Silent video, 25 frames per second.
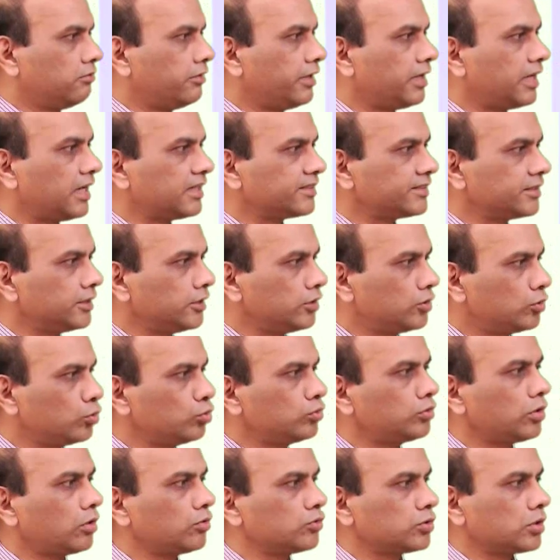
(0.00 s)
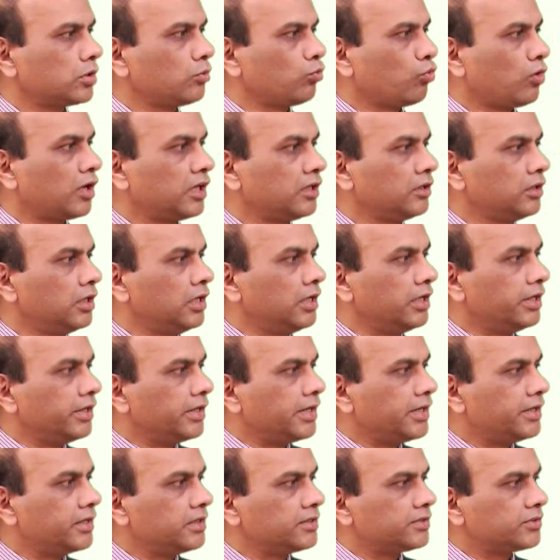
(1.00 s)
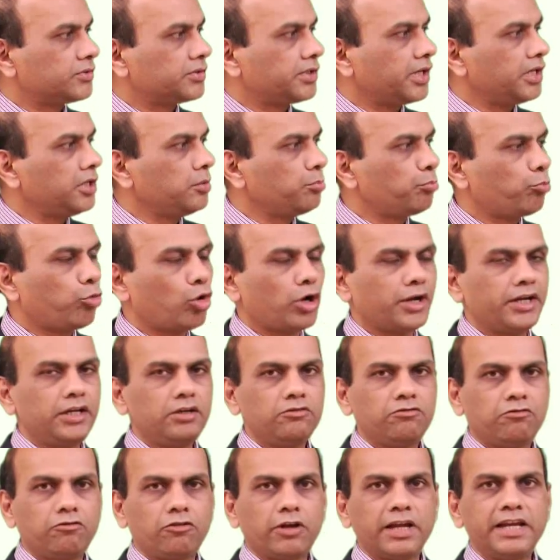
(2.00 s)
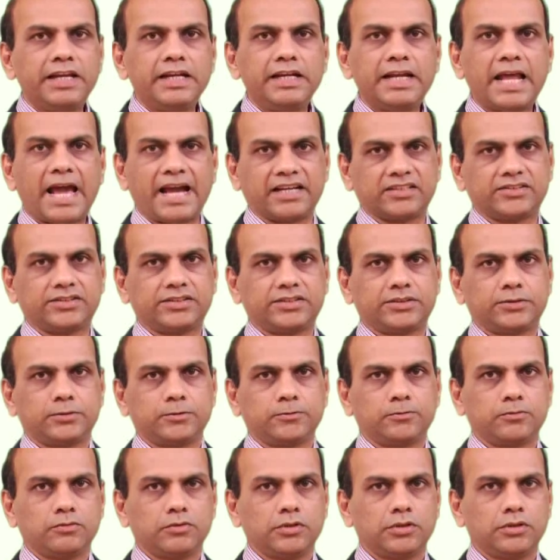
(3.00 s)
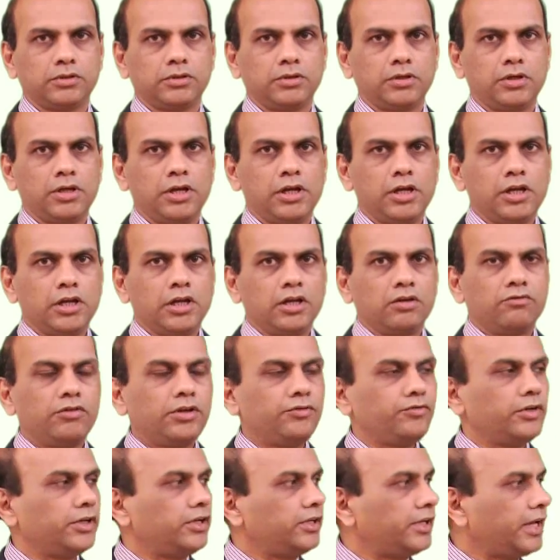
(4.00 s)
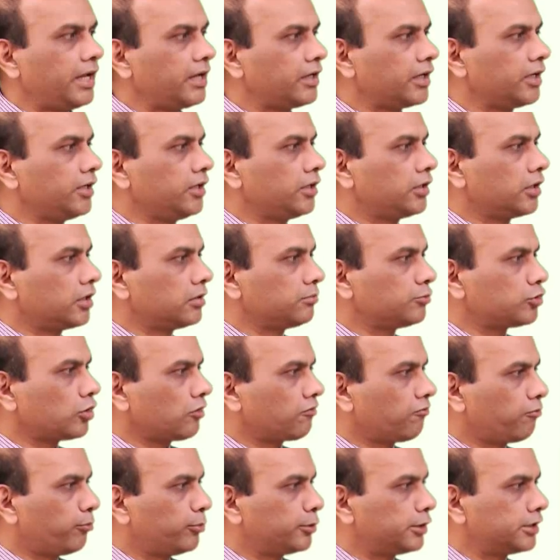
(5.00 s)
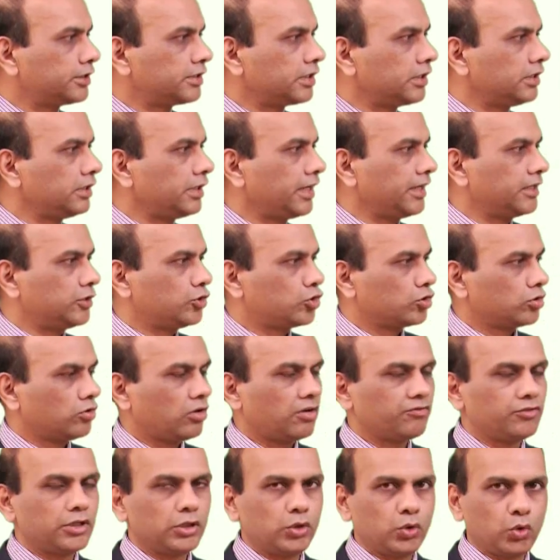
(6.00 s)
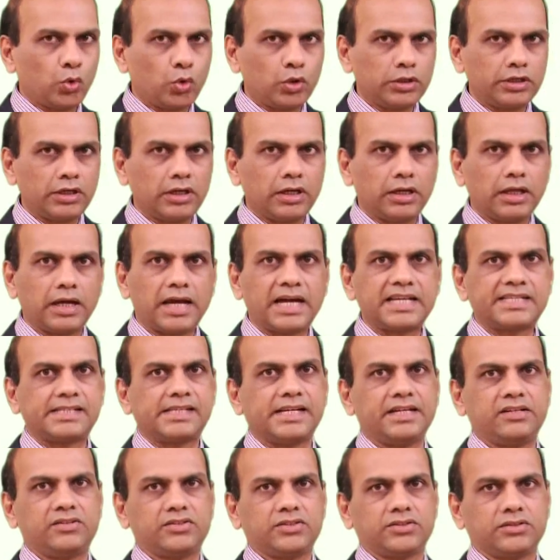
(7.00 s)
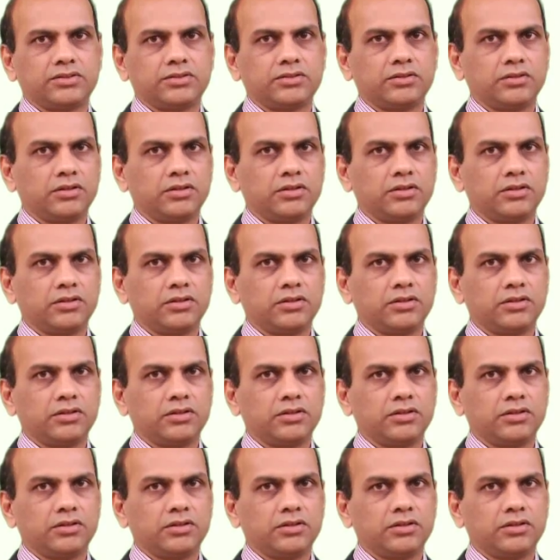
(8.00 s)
whereas in 2001 it is 10.5 lakhs. When we take in terms of percentage of the total assets,